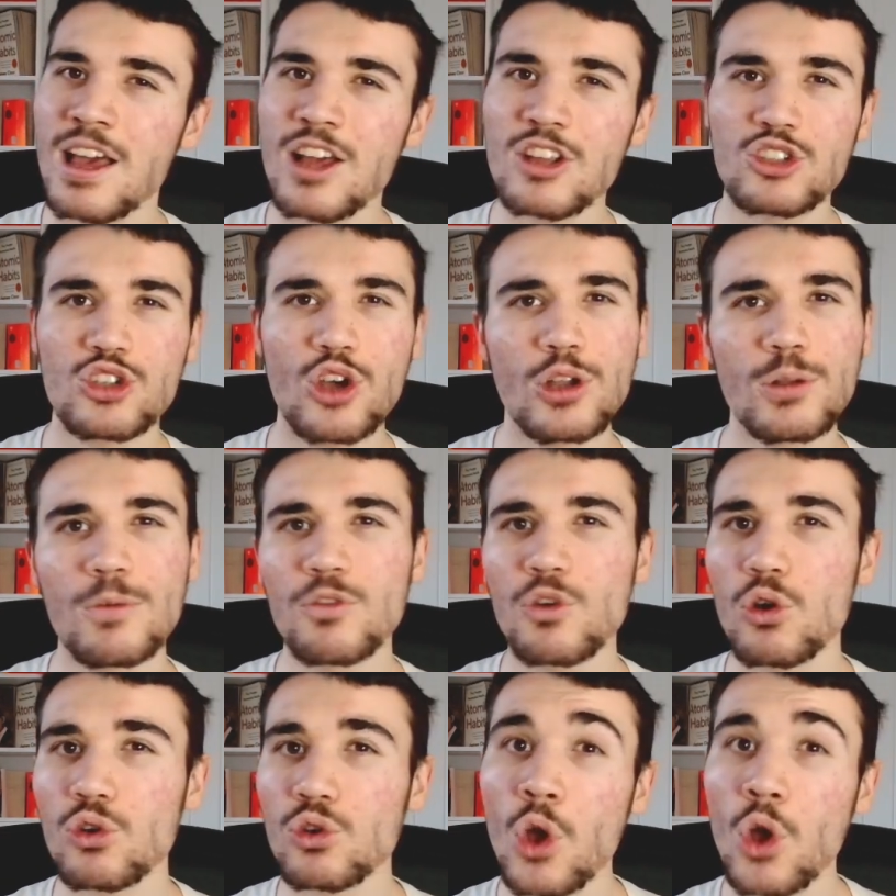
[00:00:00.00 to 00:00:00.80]
Tottenham have
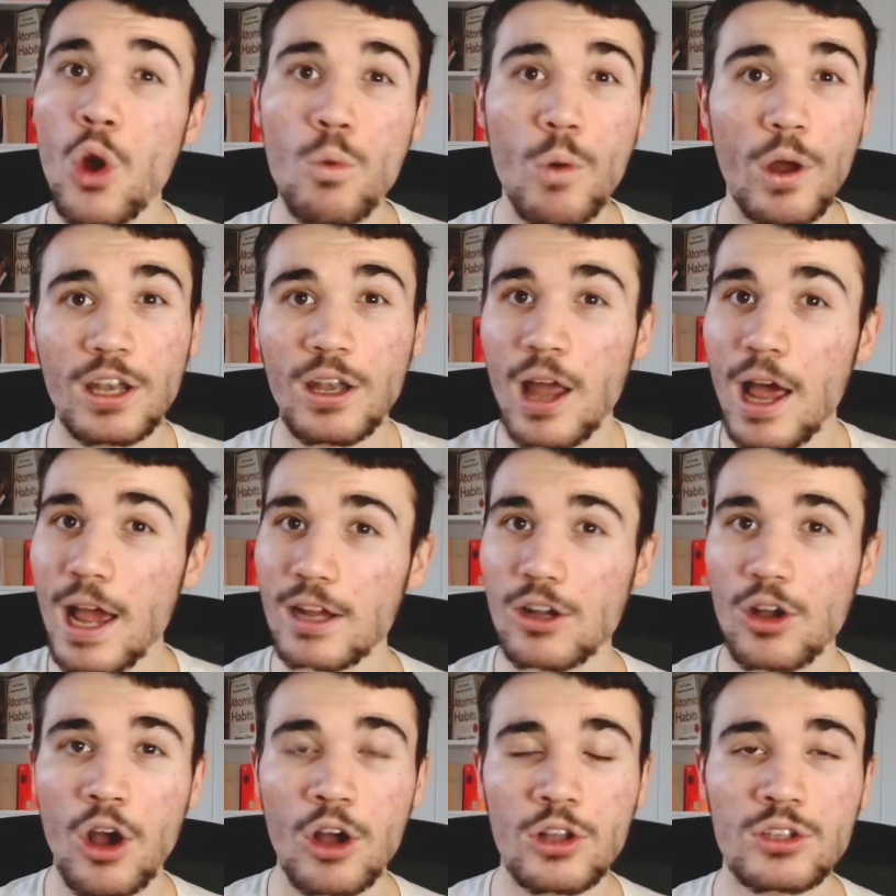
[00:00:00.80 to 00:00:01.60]
got no one like
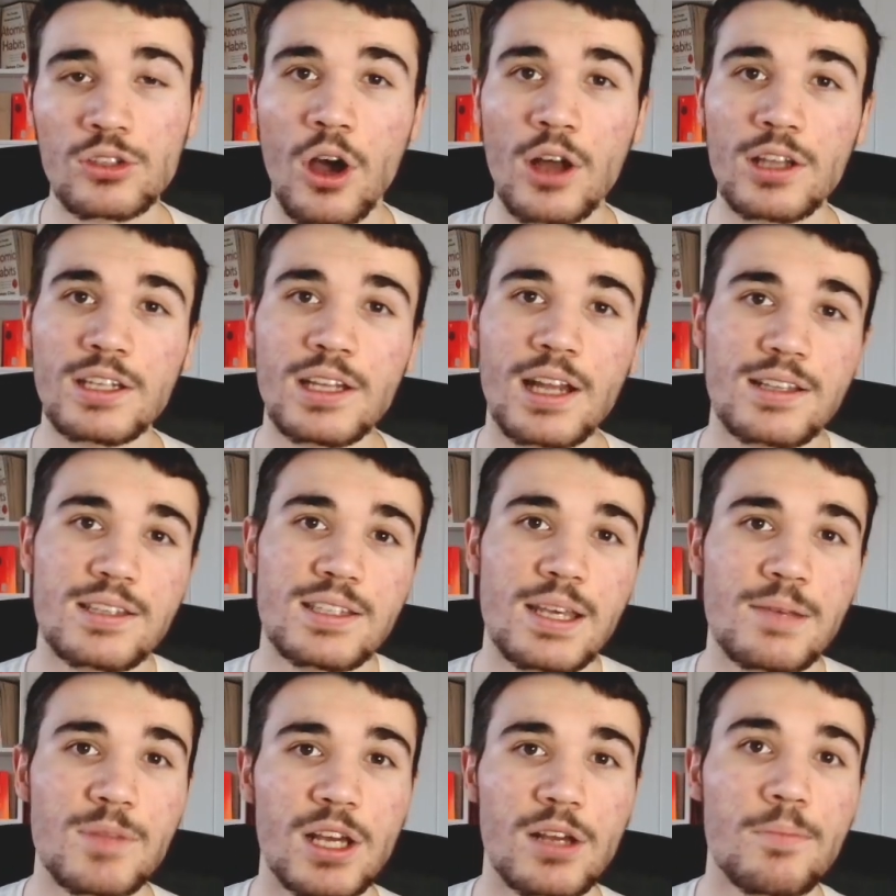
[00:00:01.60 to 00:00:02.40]
Ødegaard in that
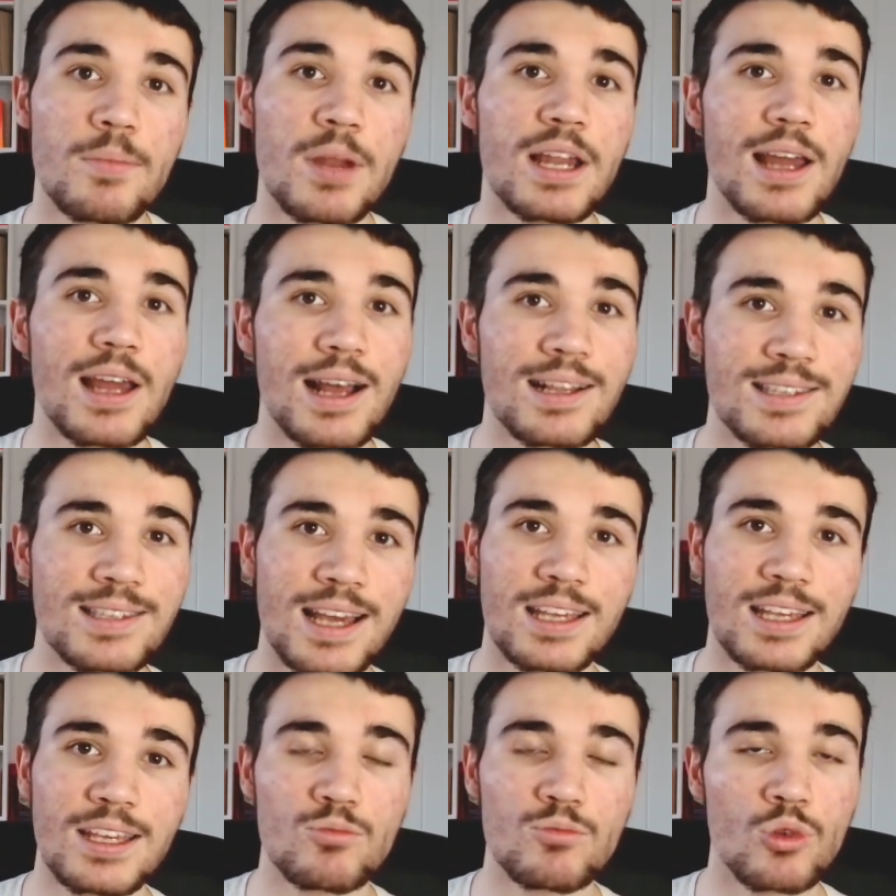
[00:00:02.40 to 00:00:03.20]
team that can play that
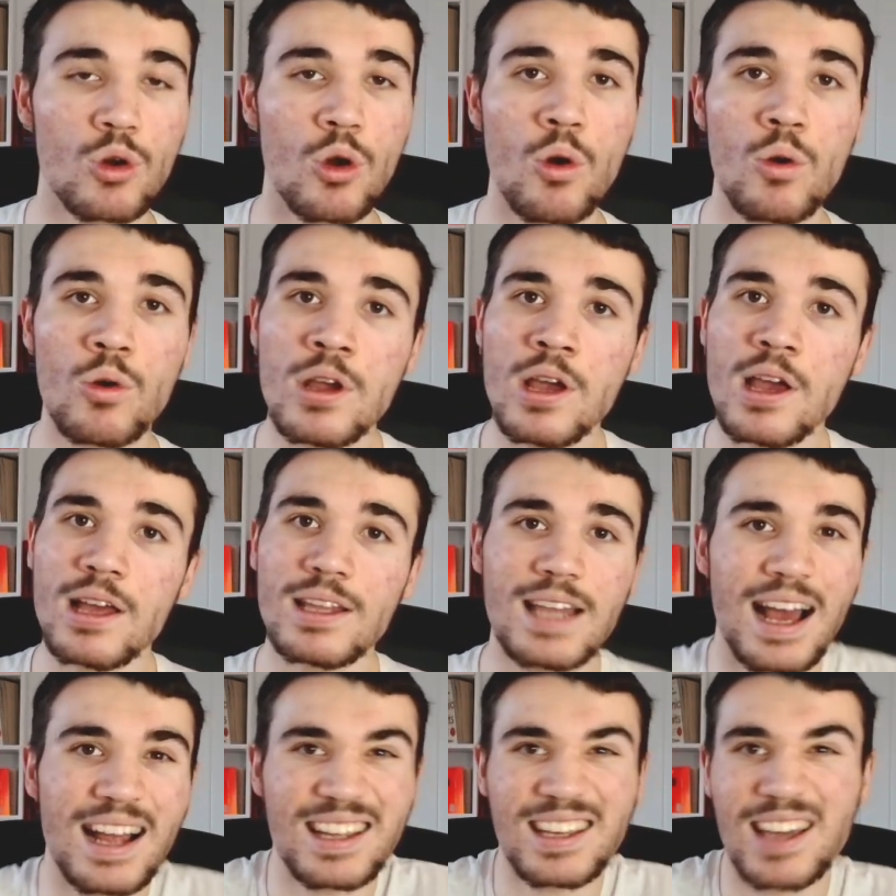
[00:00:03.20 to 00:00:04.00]
attacking role,
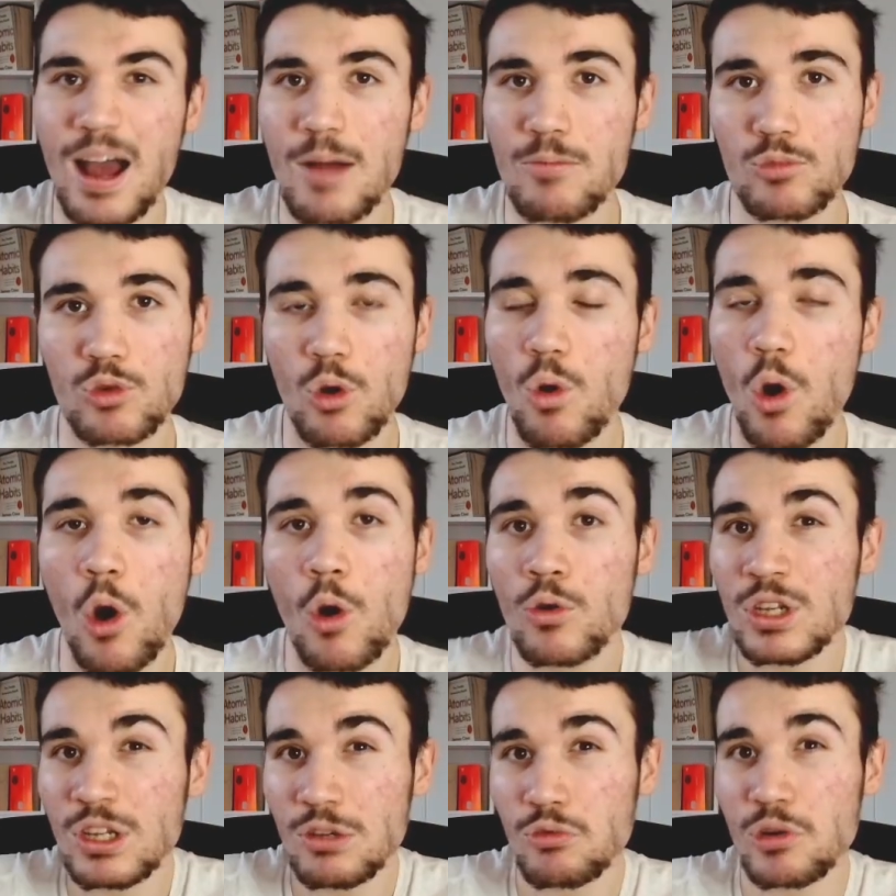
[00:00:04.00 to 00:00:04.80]
that cam role.
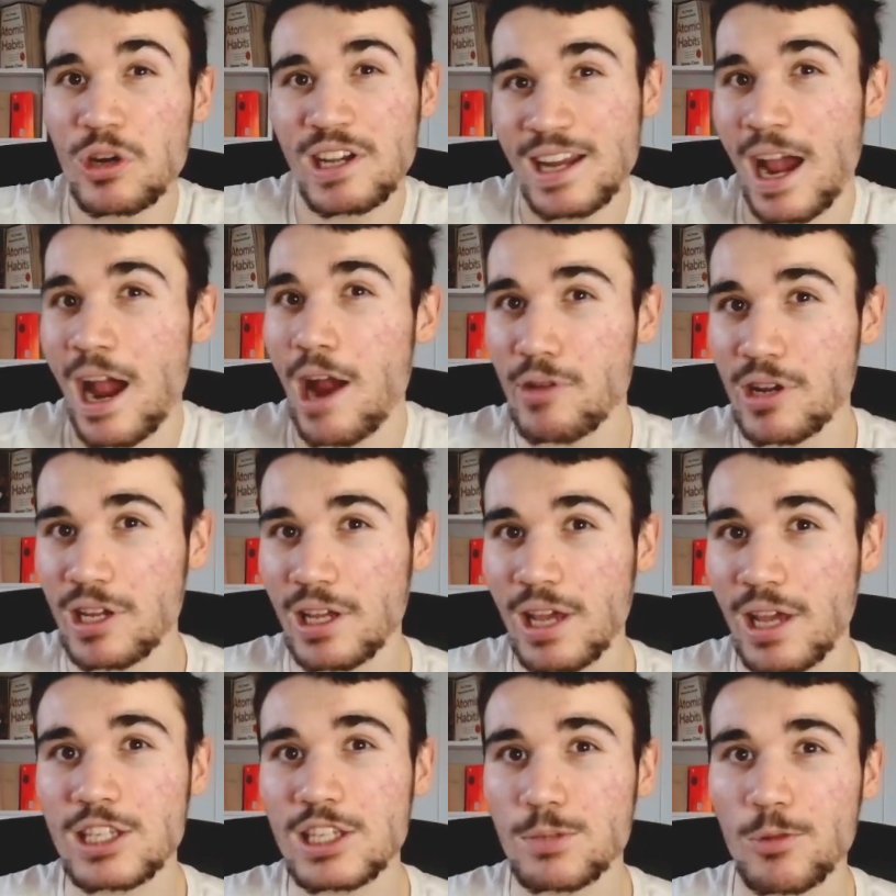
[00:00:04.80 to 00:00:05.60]
Only really Harry
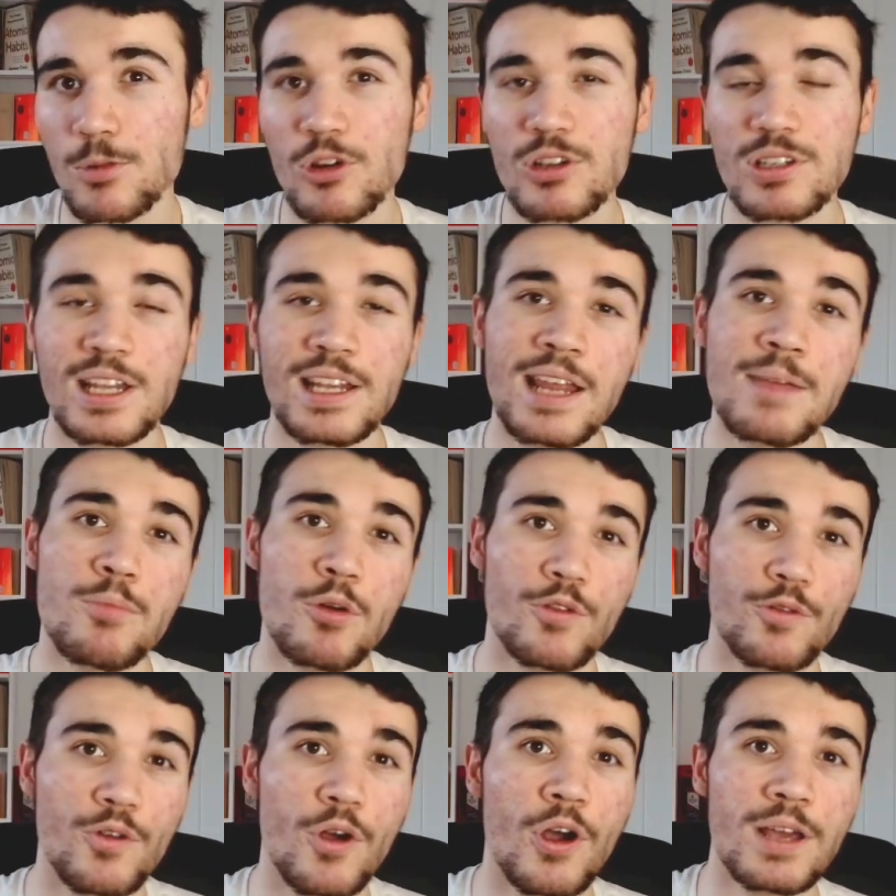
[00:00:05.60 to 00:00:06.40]
Kane's most, and they
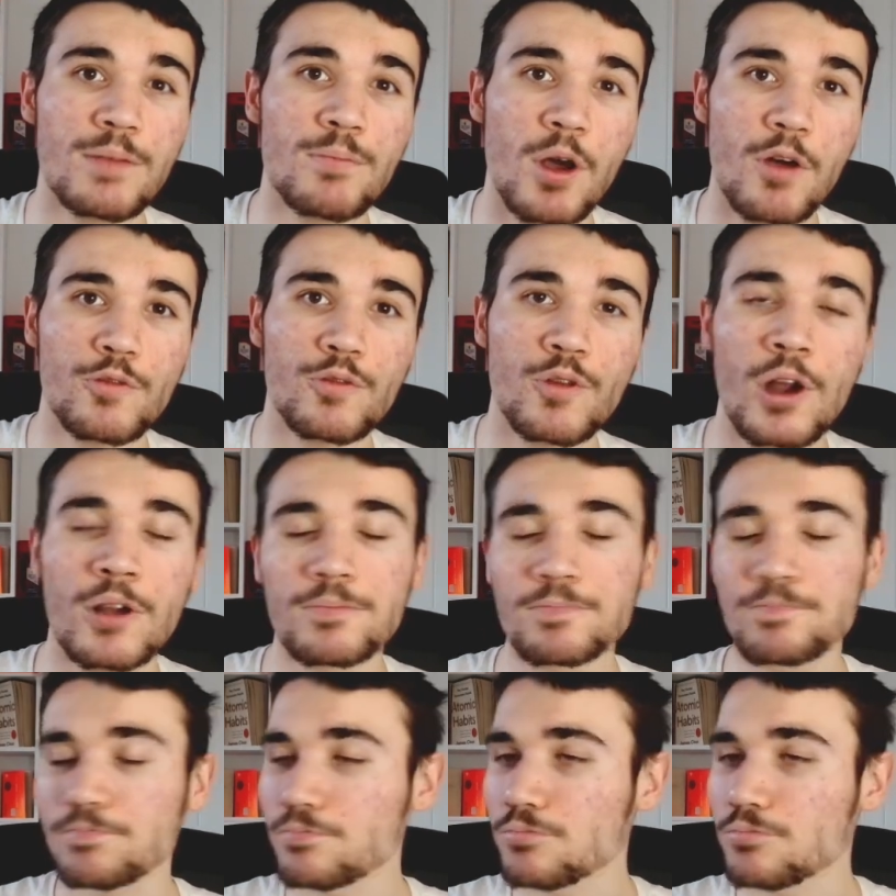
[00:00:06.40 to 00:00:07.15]
prefer him up front.